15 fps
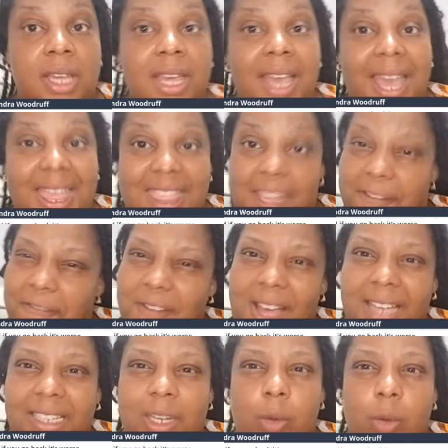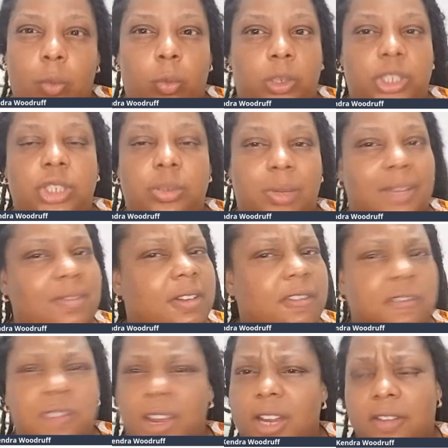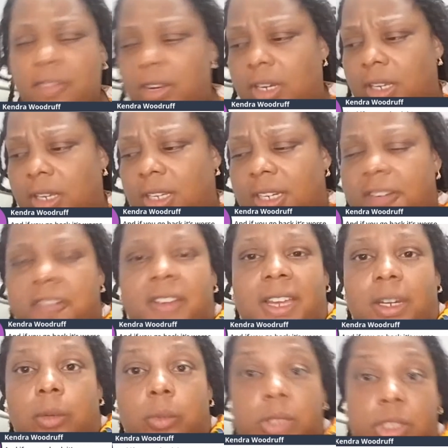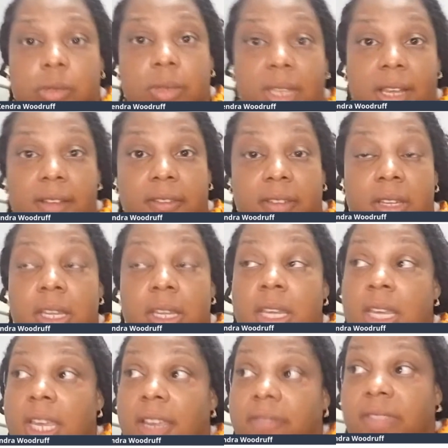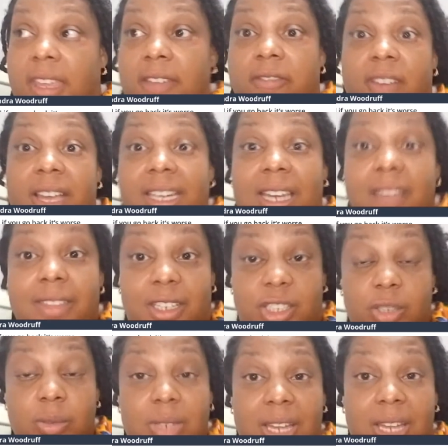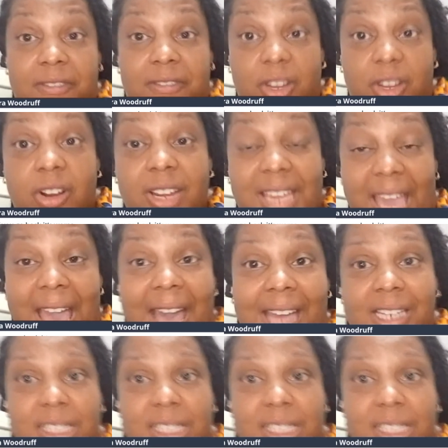And they find out what you love. They're very, very good at find out what you love. If they find out that you love your cat,